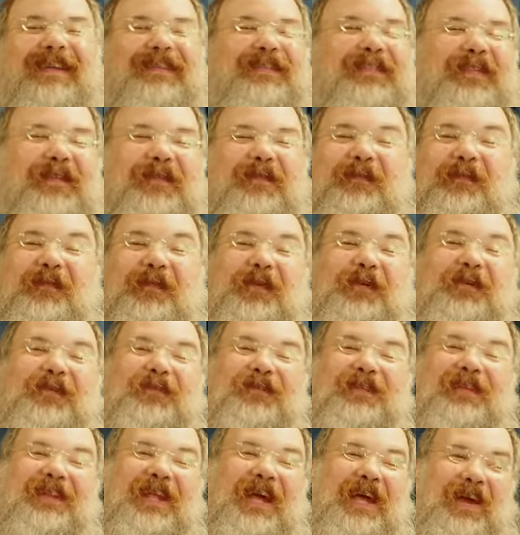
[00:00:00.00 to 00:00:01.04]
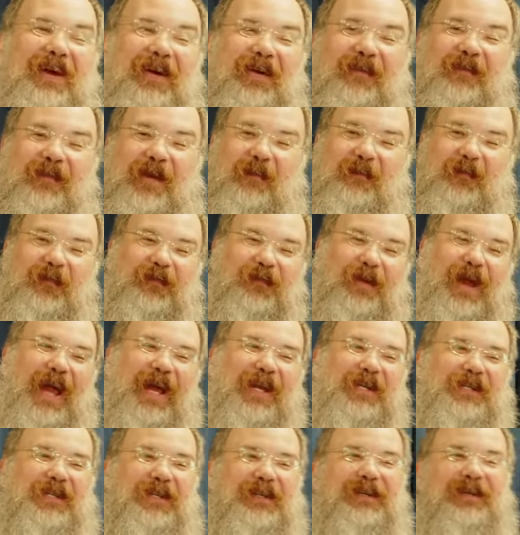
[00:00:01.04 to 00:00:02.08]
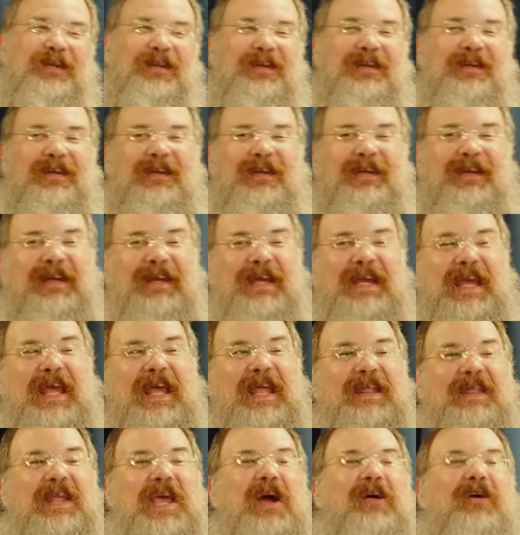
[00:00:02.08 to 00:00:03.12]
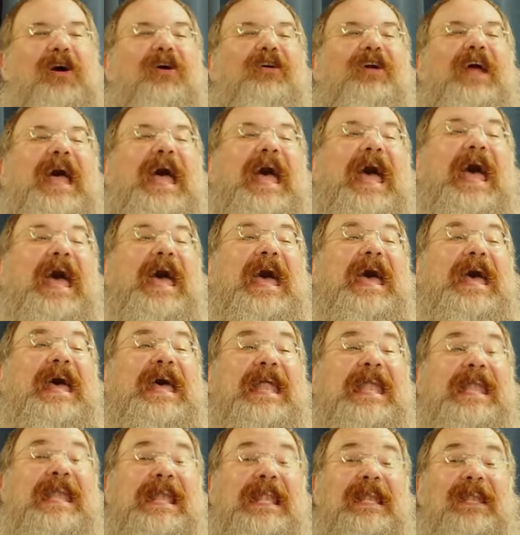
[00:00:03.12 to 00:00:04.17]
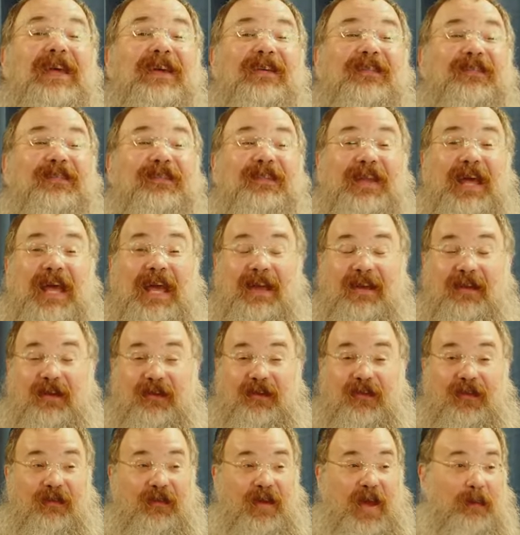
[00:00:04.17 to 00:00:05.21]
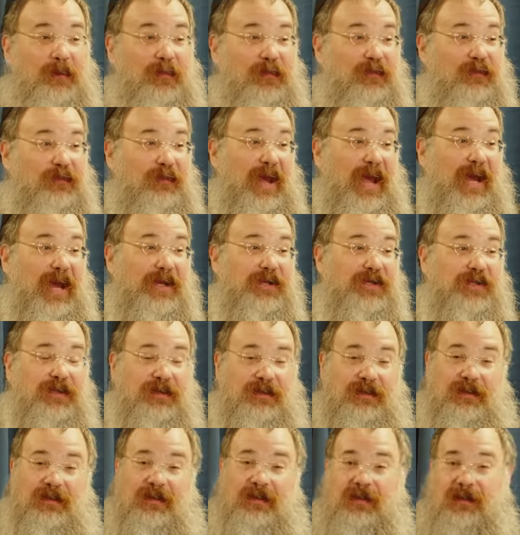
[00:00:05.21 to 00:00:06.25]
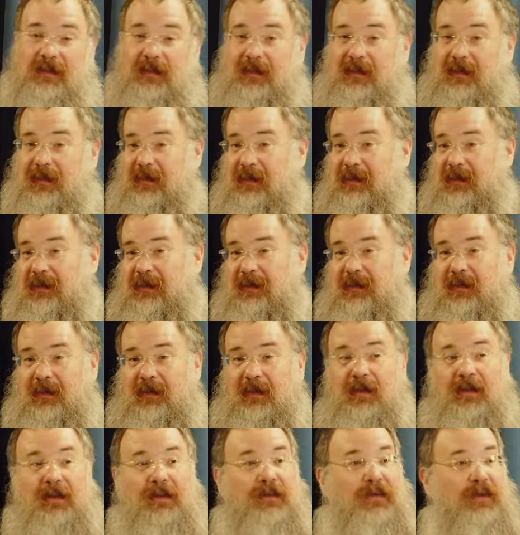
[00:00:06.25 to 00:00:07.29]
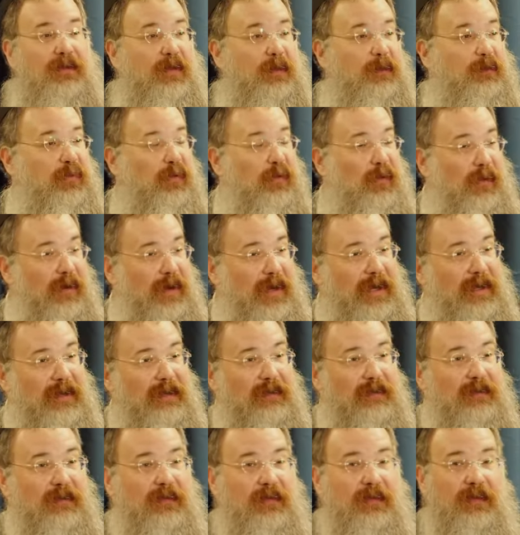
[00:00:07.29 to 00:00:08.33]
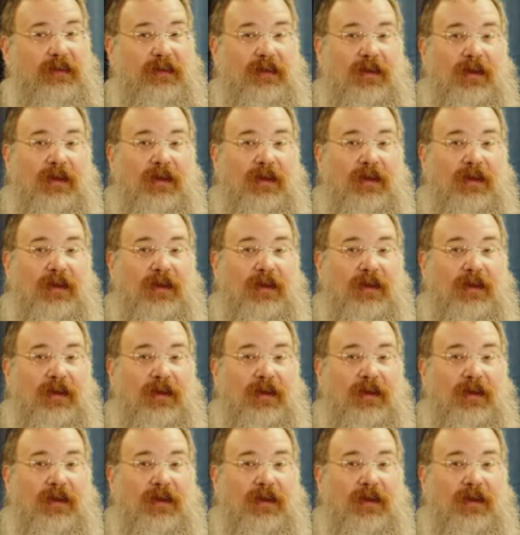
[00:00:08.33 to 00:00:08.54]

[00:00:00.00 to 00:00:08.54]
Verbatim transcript: that's the first layer of abstraction. There are endless layers of abstraction to the point